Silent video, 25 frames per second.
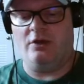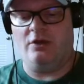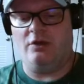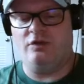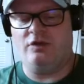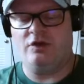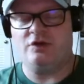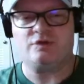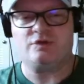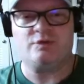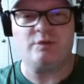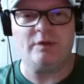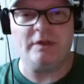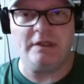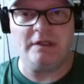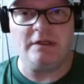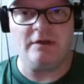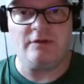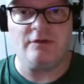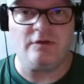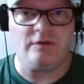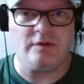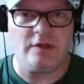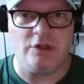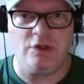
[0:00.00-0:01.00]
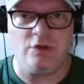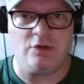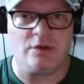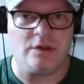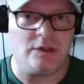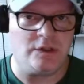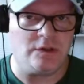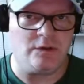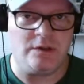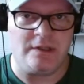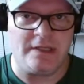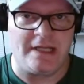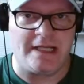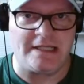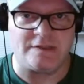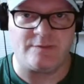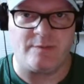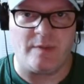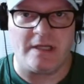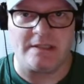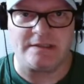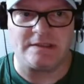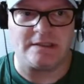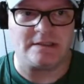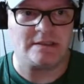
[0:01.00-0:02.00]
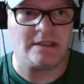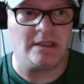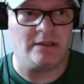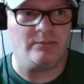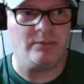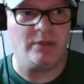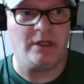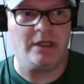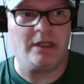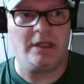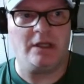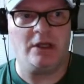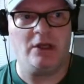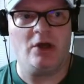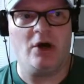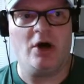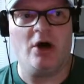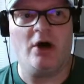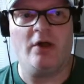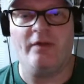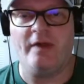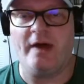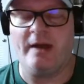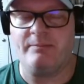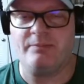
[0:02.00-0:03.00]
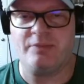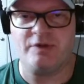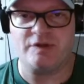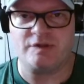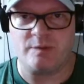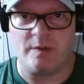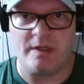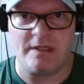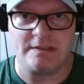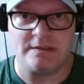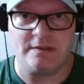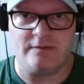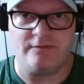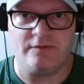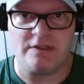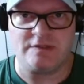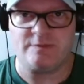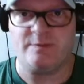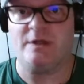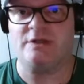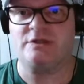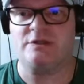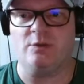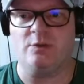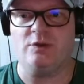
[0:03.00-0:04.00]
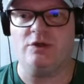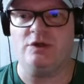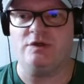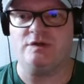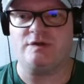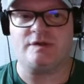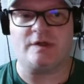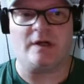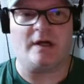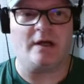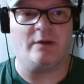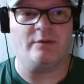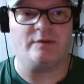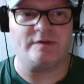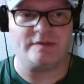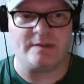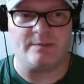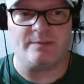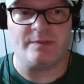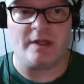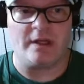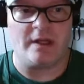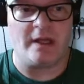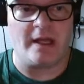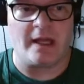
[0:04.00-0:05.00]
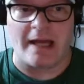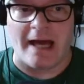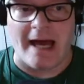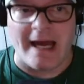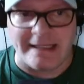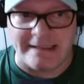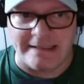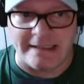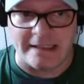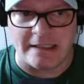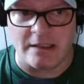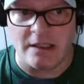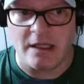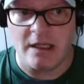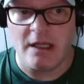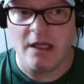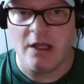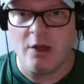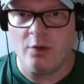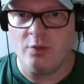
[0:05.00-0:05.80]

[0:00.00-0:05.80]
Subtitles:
there's really nothing that you can do in that space that's going to be all that persuasive, especially when you start out with something like I did,